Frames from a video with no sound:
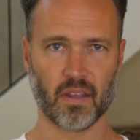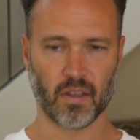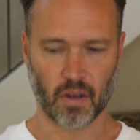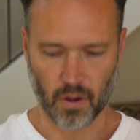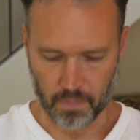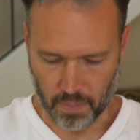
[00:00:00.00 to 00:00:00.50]

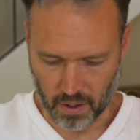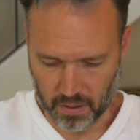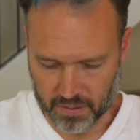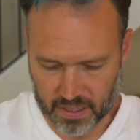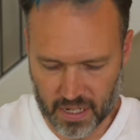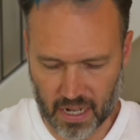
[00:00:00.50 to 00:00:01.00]
And part
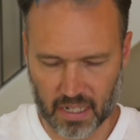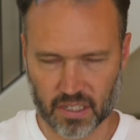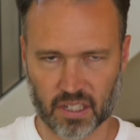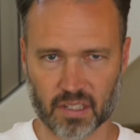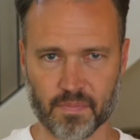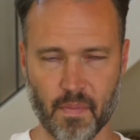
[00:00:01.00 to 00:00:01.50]
of state is
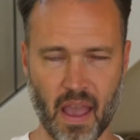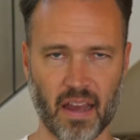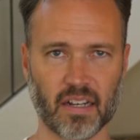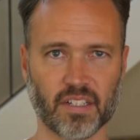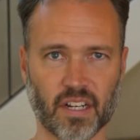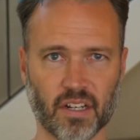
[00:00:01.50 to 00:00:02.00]
just
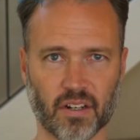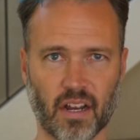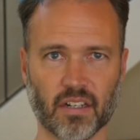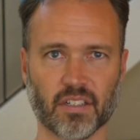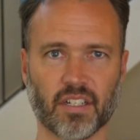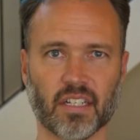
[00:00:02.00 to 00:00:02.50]
managing your
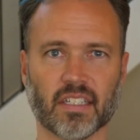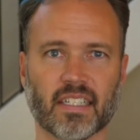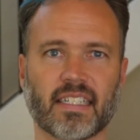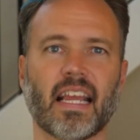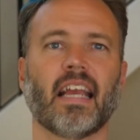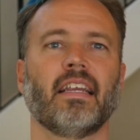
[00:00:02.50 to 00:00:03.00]
energy and
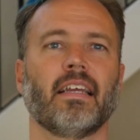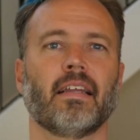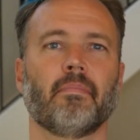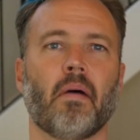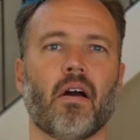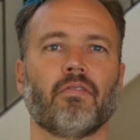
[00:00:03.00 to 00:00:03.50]
standing in
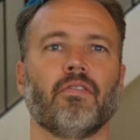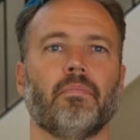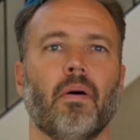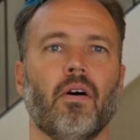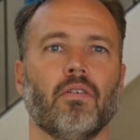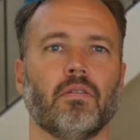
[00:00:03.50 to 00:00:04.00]
a powerful
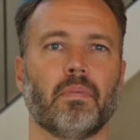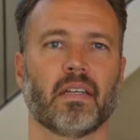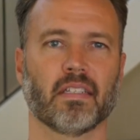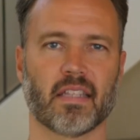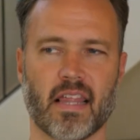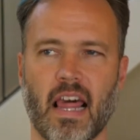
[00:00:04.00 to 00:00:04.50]
pose,
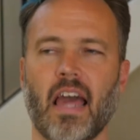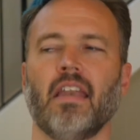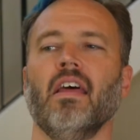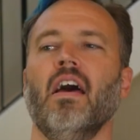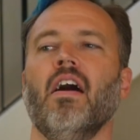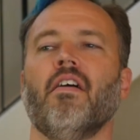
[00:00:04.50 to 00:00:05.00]
because
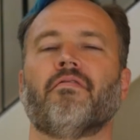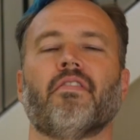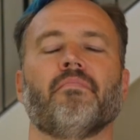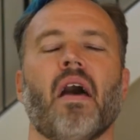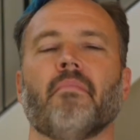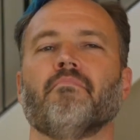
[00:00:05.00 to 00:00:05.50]
then
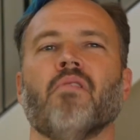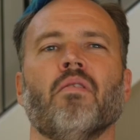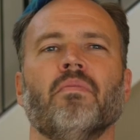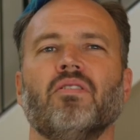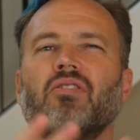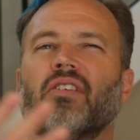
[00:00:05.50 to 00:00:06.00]
from that
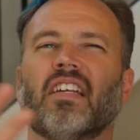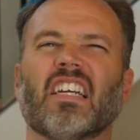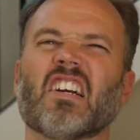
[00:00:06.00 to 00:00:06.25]
moment you can